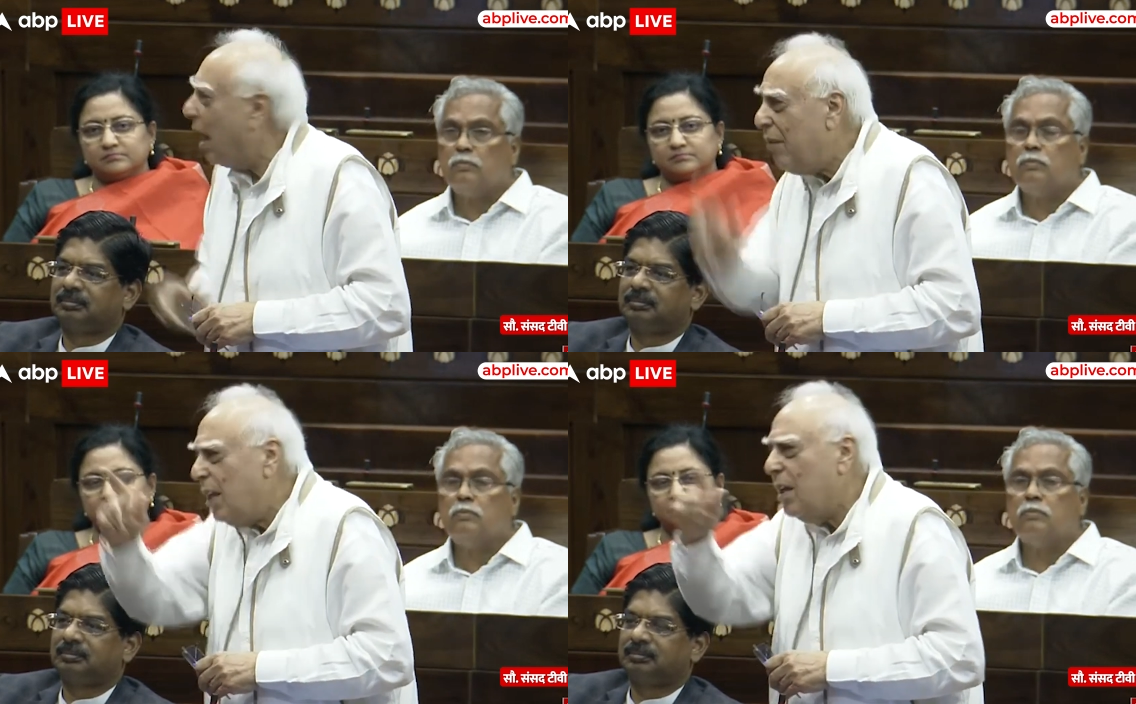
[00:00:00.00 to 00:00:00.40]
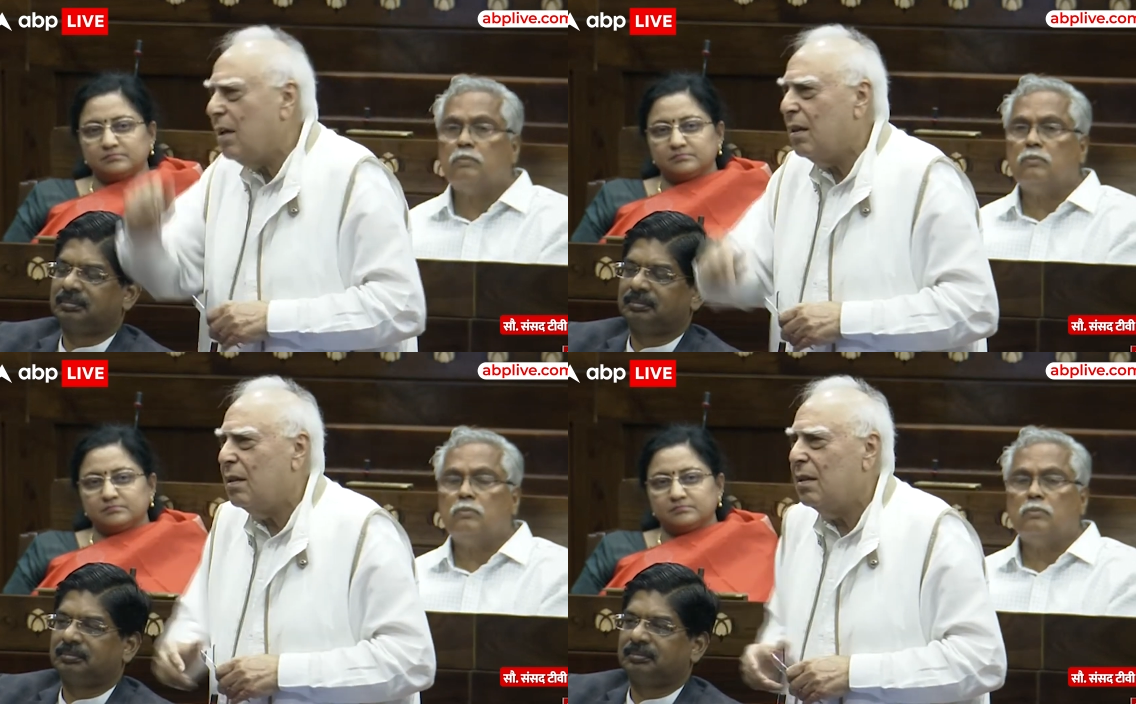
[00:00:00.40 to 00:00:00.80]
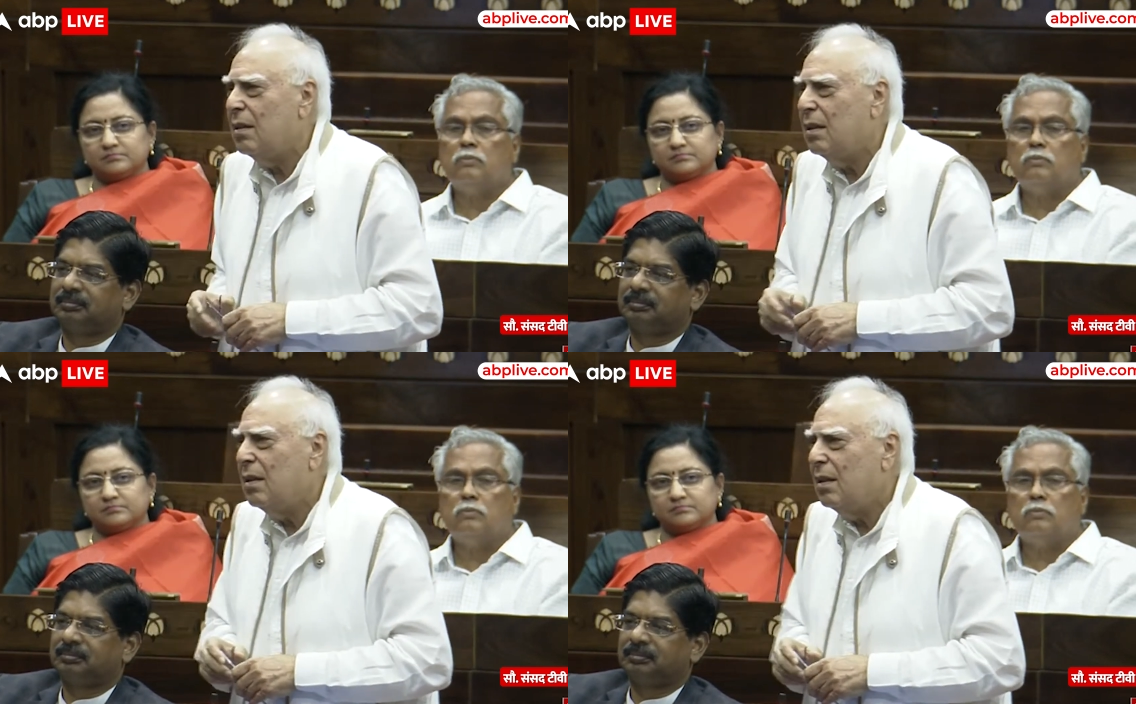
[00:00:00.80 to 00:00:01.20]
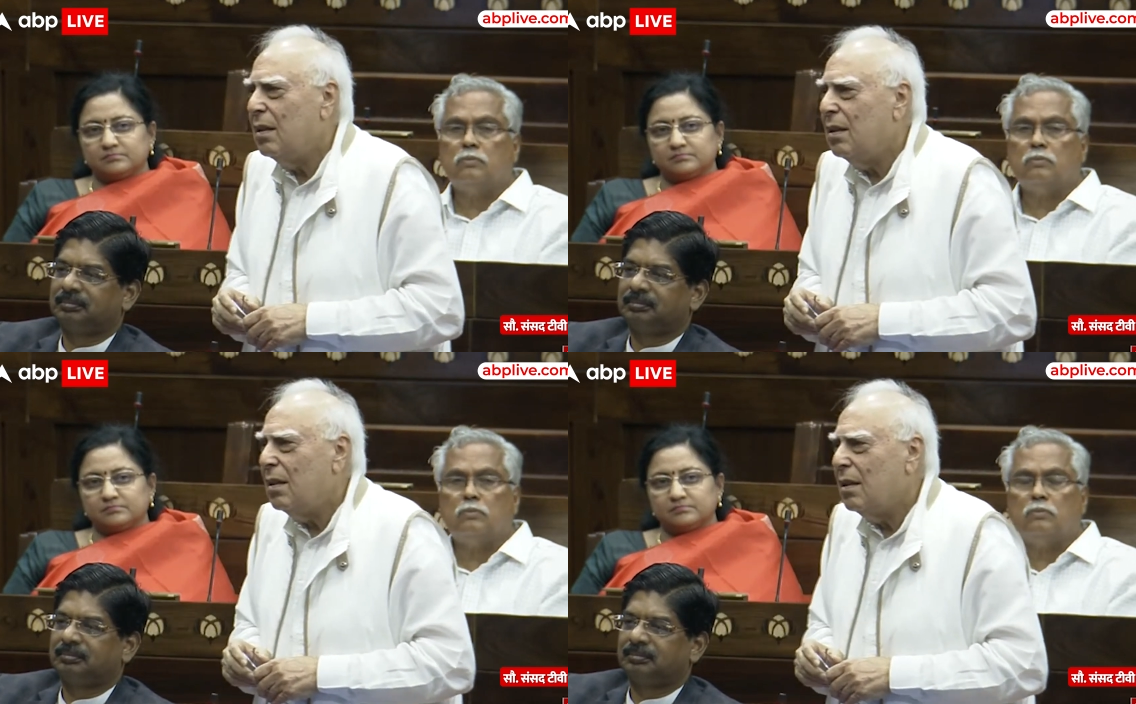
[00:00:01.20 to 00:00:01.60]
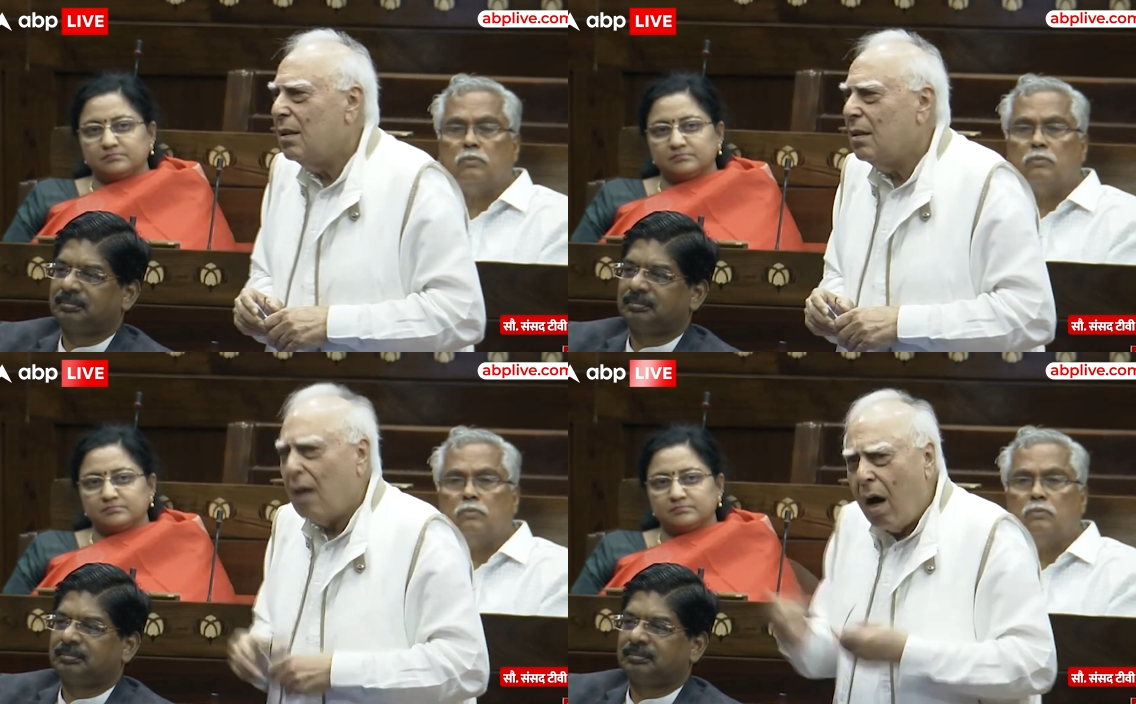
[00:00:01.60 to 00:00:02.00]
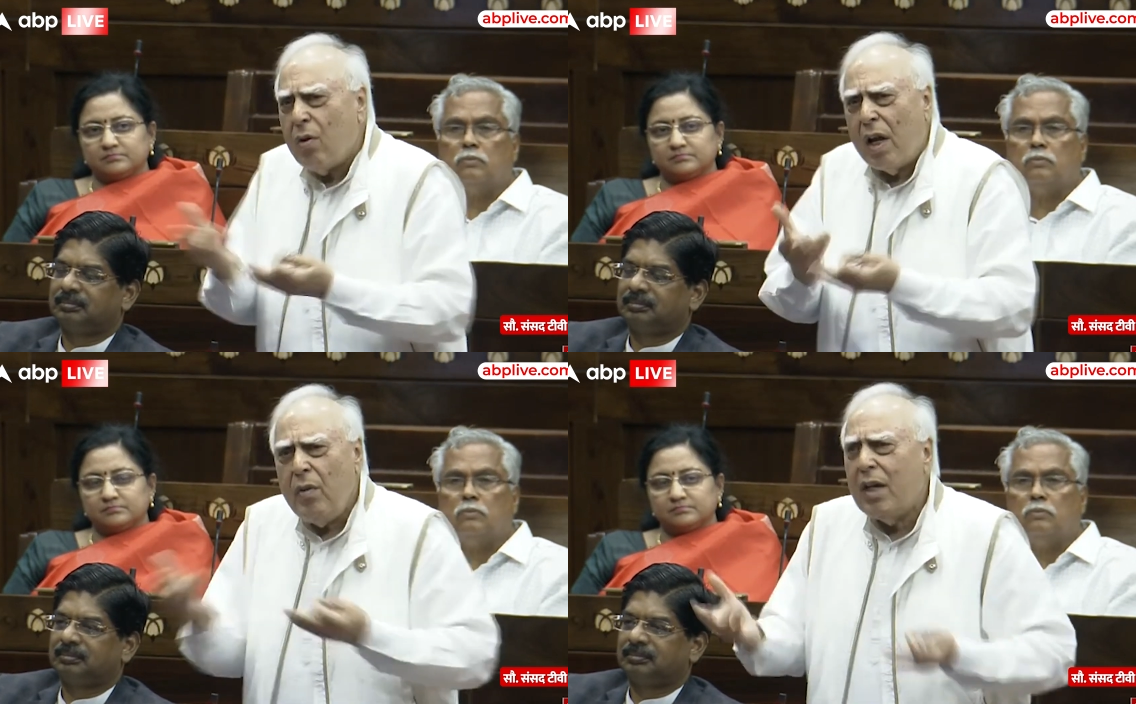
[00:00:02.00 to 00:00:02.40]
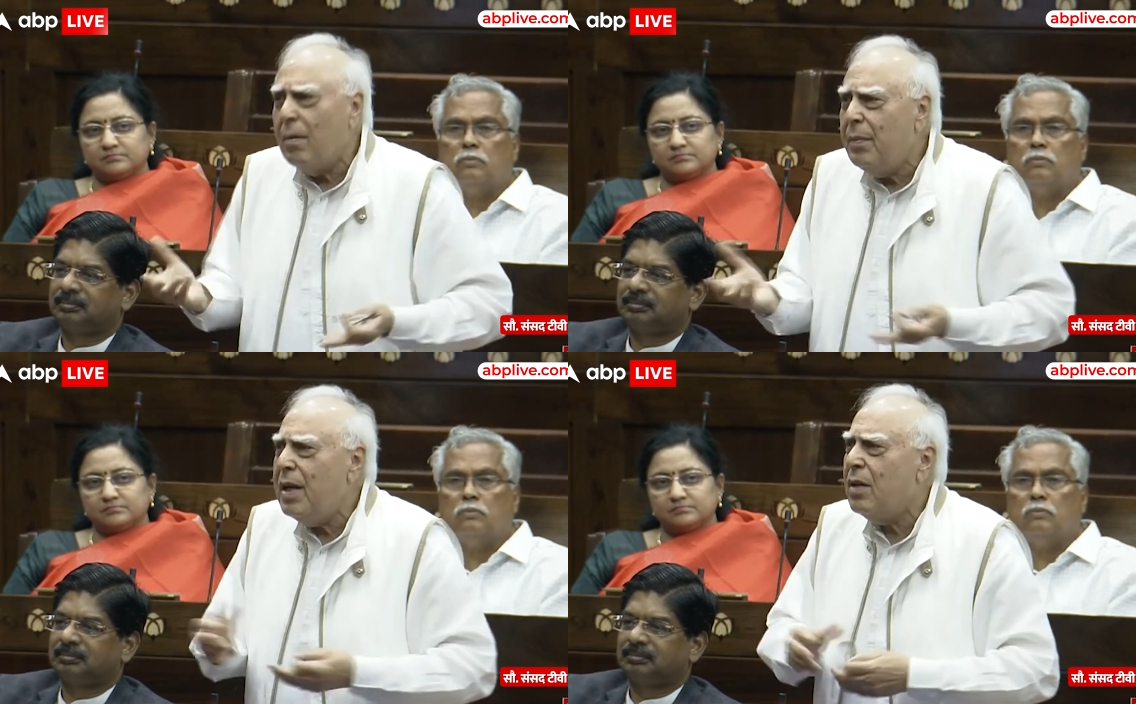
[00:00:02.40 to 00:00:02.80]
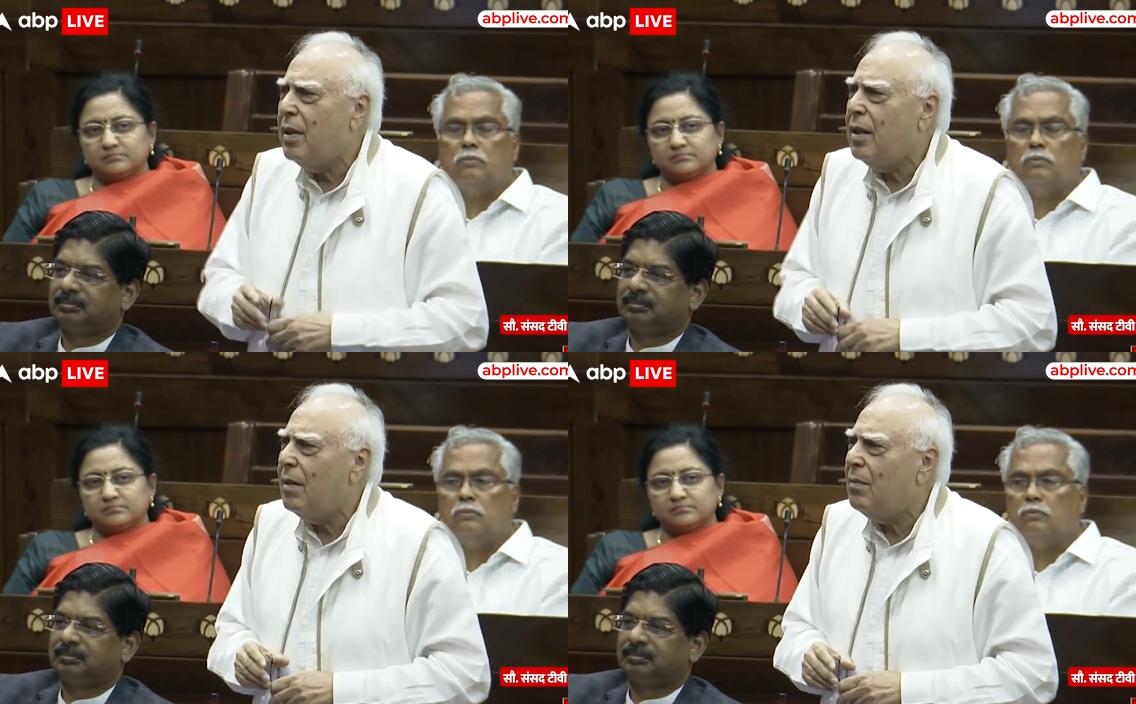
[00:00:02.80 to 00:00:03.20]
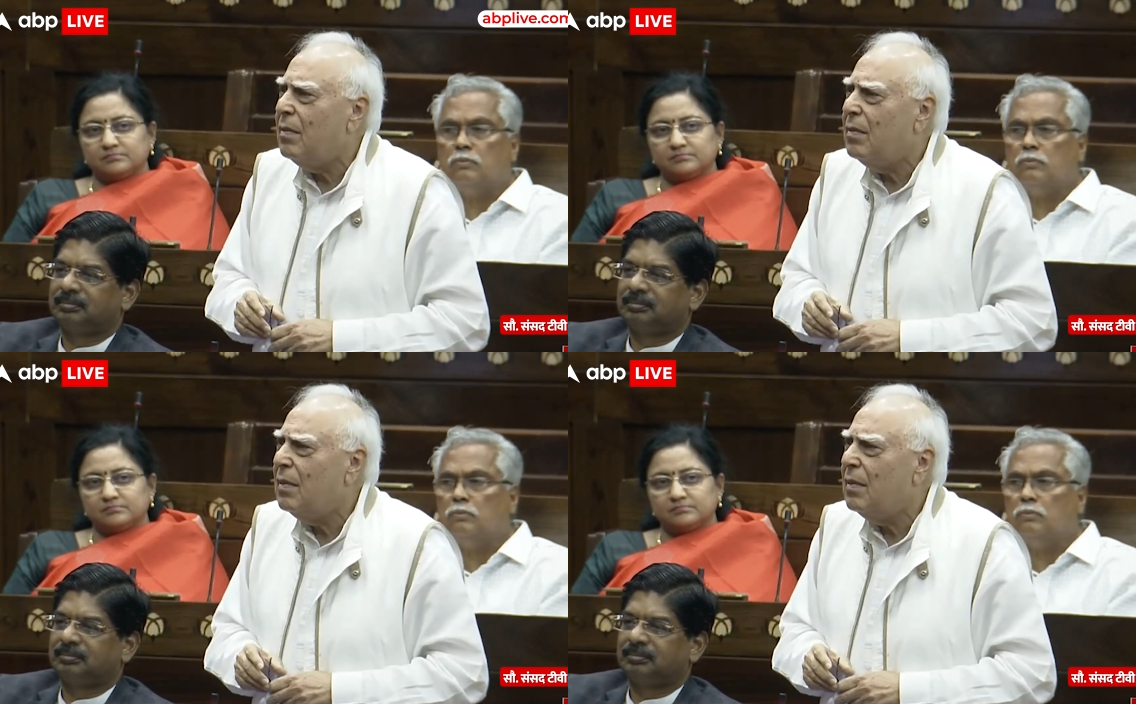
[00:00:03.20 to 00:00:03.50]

Speaker 1: every year. How can we compete with them?